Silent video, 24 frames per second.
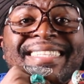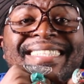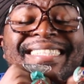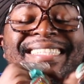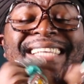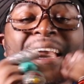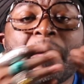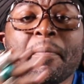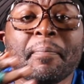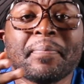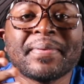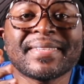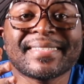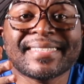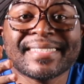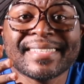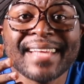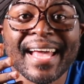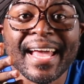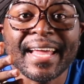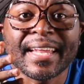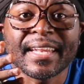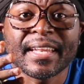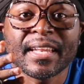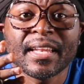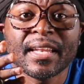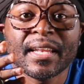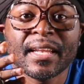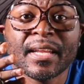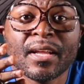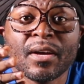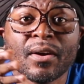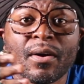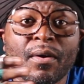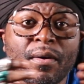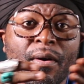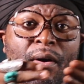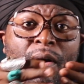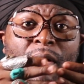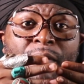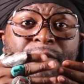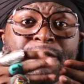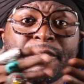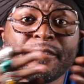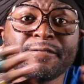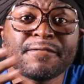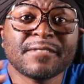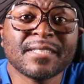10% or
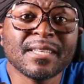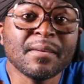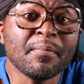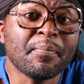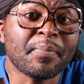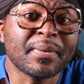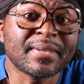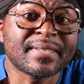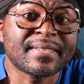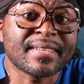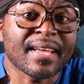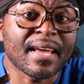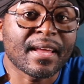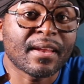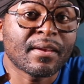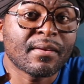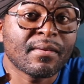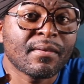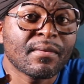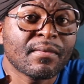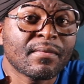15%